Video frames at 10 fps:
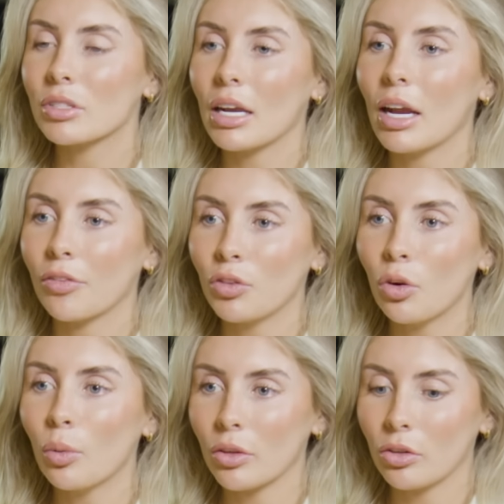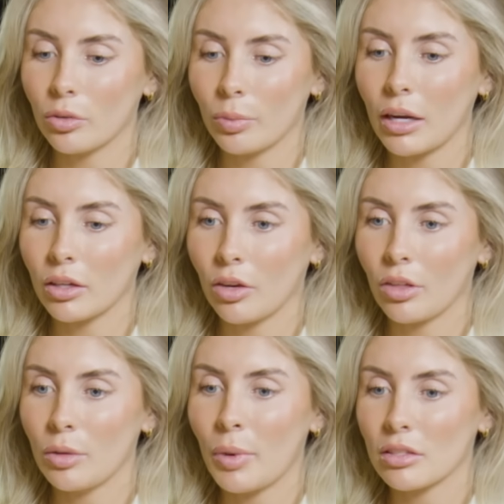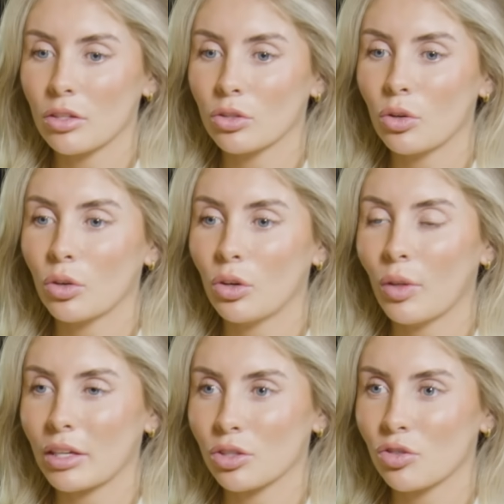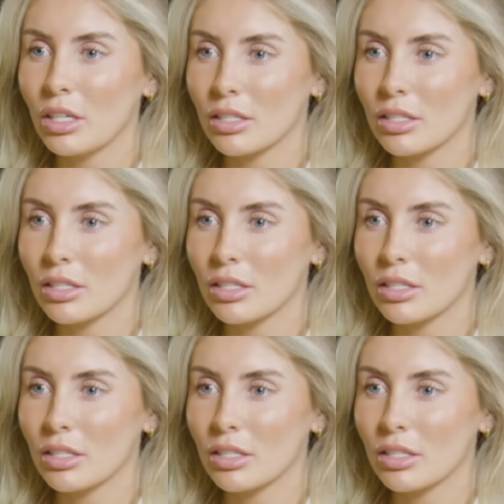then like, if you're with another black girl, then you might start talking all that street